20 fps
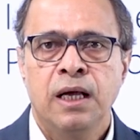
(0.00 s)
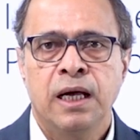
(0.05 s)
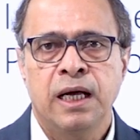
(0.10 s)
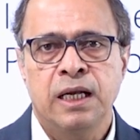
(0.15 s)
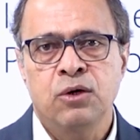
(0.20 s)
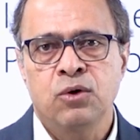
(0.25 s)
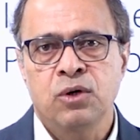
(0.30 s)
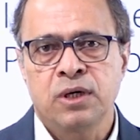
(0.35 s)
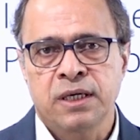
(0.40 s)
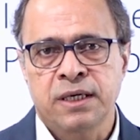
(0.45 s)

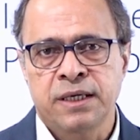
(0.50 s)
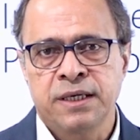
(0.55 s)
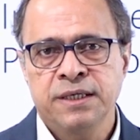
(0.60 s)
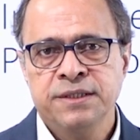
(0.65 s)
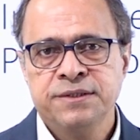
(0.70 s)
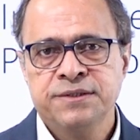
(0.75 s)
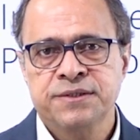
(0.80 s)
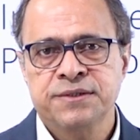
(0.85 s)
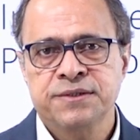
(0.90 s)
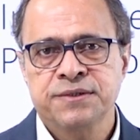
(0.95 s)
Hello,
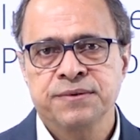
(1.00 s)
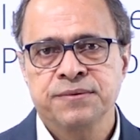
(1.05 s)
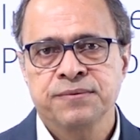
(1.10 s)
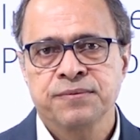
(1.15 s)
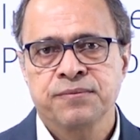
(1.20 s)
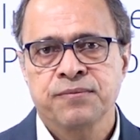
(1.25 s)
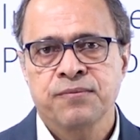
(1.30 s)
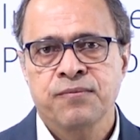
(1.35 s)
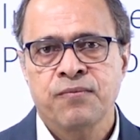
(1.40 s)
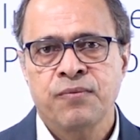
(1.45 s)
learners.
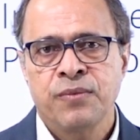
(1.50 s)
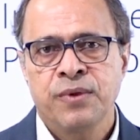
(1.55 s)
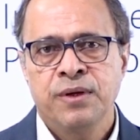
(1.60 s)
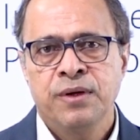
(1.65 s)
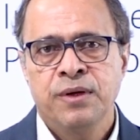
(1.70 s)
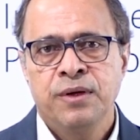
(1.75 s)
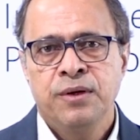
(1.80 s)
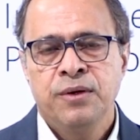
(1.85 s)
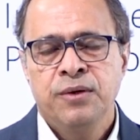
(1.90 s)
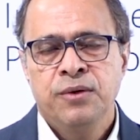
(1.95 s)

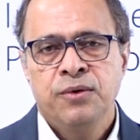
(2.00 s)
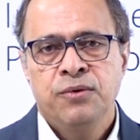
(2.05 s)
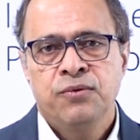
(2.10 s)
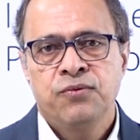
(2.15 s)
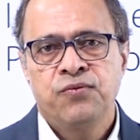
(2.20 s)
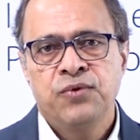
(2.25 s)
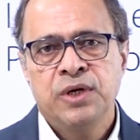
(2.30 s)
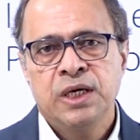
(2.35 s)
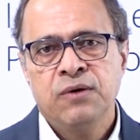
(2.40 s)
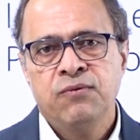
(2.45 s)

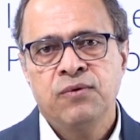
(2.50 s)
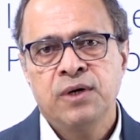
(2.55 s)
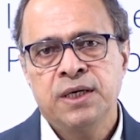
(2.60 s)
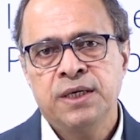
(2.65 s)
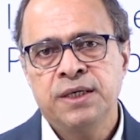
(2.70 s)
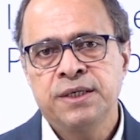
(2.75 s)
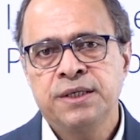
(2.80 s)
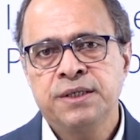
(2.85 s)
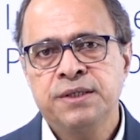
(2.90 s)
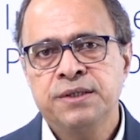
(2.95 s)
We have
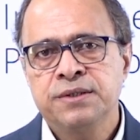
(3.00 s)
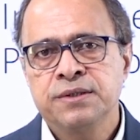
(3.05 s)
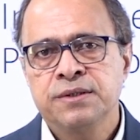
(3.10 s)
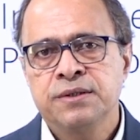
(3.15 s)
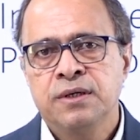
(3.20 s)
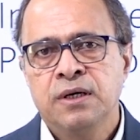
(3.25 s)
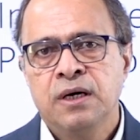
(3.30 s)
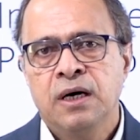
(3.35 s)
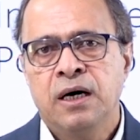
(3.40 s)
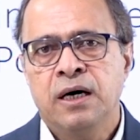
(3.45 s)
learned
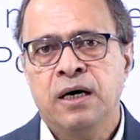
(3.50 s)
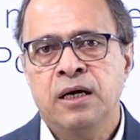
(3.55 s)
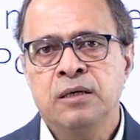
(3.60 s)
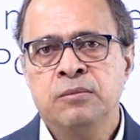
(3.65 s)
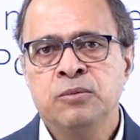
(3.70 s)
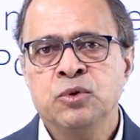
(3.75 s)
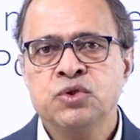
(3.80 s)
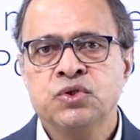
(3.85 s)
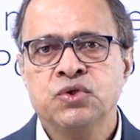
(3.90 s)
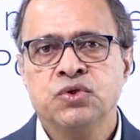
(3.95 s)

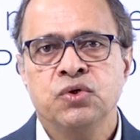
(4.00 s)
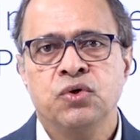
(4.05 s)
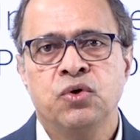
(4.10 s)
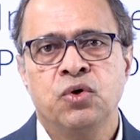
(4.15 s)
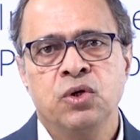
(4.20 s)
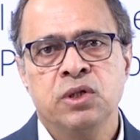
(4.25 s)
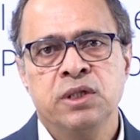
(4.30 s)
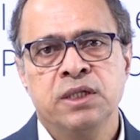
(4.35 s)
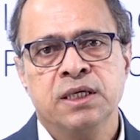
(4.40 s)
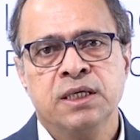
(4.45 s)
almost
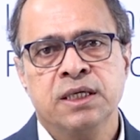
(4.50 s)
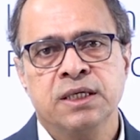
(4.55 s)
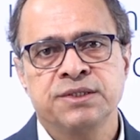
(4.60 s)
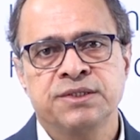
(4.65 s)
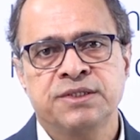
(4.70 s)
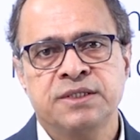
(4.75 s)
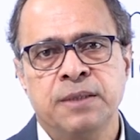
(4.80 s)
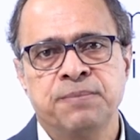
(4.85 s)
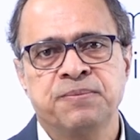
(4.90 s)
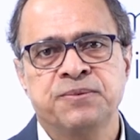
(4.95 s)
all the
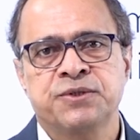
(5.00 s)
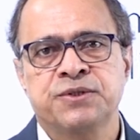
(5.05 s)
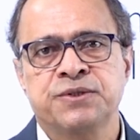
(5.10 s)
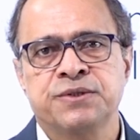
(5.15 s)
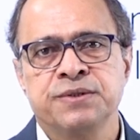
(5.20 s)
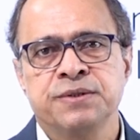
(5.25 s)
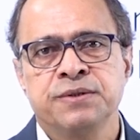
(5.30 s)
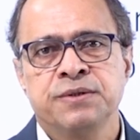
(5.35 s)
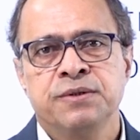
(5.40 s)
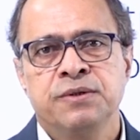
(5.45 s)

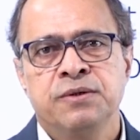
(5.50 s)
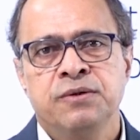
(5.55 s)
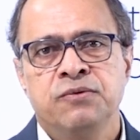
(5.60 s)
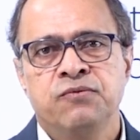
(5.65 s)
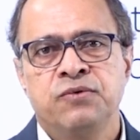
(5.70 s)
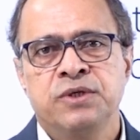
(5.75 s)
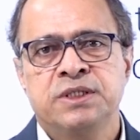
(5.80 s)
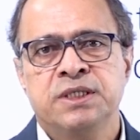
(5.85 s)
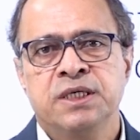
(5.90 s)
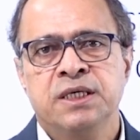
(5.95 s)
concepts
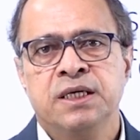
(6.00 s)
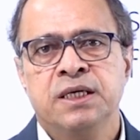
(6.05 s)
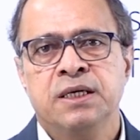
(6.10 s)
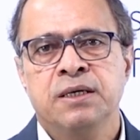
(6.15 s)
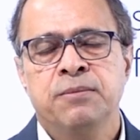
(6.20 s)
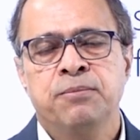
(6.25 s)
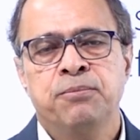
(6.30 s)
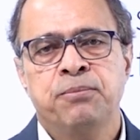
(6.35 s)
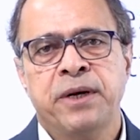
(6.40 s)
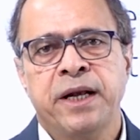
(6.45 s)
which are
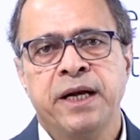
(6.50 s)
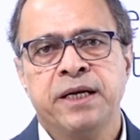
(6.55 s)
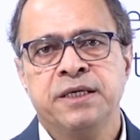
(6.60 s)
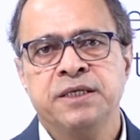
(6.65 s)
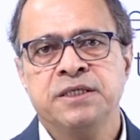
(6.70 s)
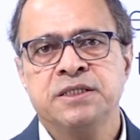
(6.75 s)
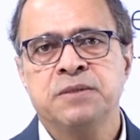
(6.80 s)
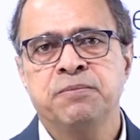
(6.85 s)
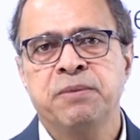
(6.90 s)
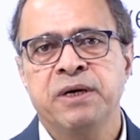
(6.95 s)

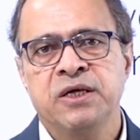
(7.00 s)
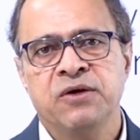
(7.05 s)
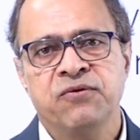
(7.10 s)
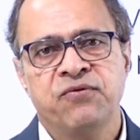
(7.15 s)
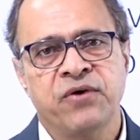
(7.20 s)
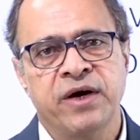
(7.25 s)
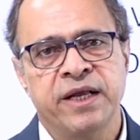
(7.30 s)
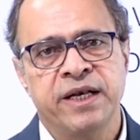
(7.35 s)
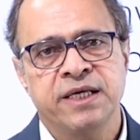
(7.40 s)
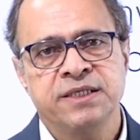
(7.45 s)
practiced by a
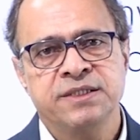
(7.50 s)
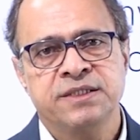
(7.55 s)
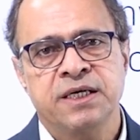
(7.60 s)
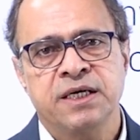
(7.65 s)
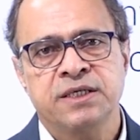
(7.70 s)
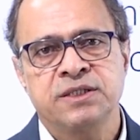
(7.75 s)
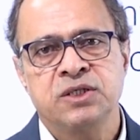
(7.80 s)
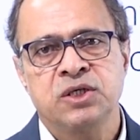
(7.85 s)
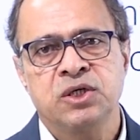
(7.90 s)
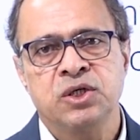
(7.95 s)
finance
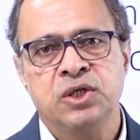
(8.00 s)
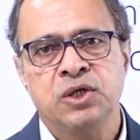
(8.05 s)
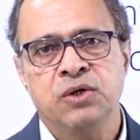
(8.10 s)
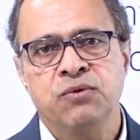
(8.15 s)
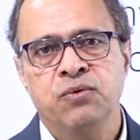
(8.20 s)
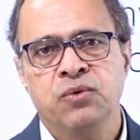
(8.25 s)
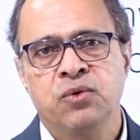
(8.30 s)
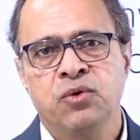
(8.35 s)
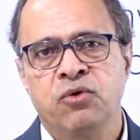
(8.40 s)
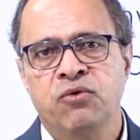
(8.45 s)
executive
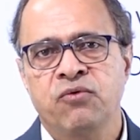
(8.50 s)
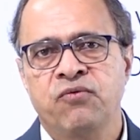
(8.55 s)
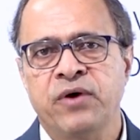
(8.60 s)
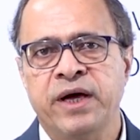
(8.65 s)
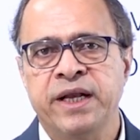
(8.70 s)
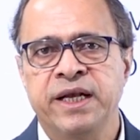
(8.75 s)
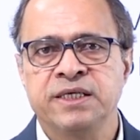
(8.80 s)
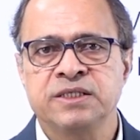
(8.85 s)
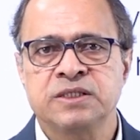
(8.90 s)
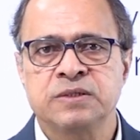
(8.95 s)
or
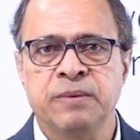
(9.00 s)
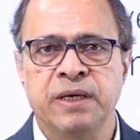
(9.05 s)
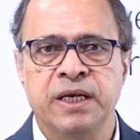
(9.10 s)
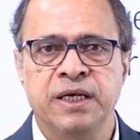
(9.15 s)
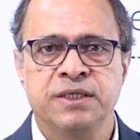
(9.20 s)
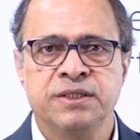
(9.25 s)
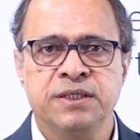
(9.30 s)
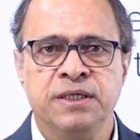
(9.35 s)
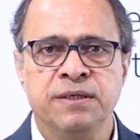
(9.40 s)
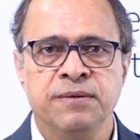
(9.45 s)
finance
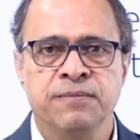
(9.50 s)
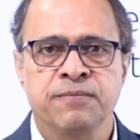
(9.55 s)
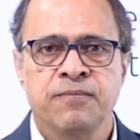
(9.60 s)
manager.